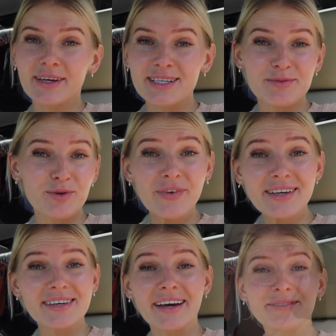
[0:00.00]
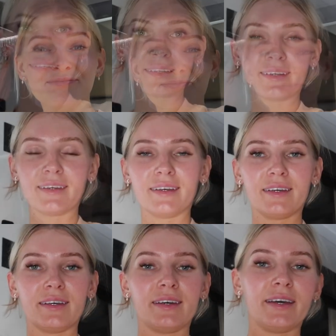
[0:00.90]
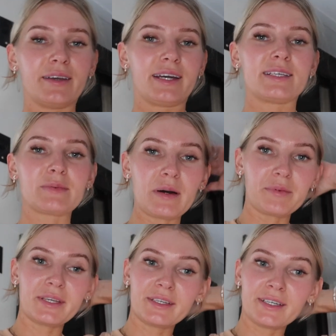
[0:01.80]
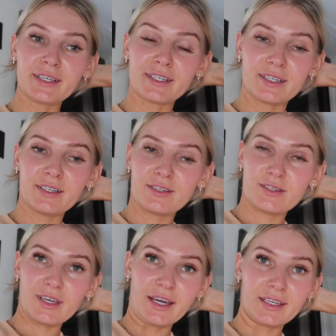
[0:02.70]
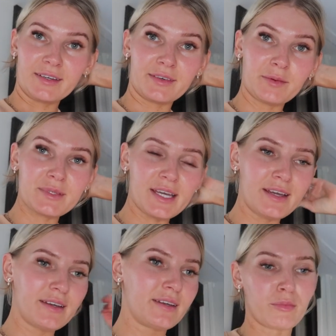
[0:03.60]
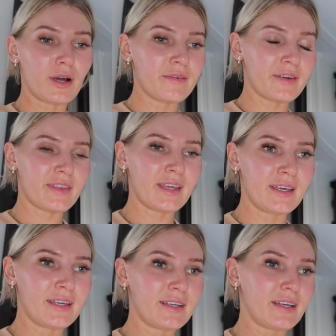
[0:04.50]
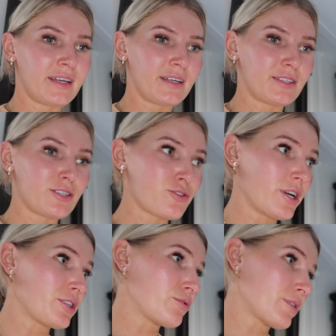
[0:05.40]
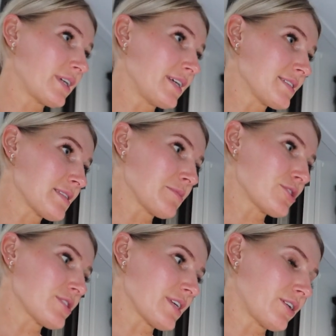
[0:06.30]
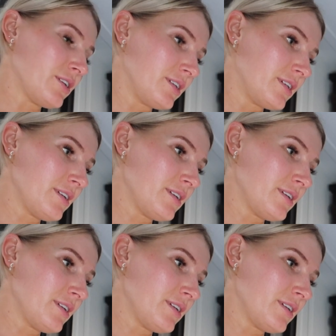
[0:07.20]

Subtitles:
It's moving day. Hey guys, popping in here to kind of give an update. I brought everything in and I tried to organize as much as I could.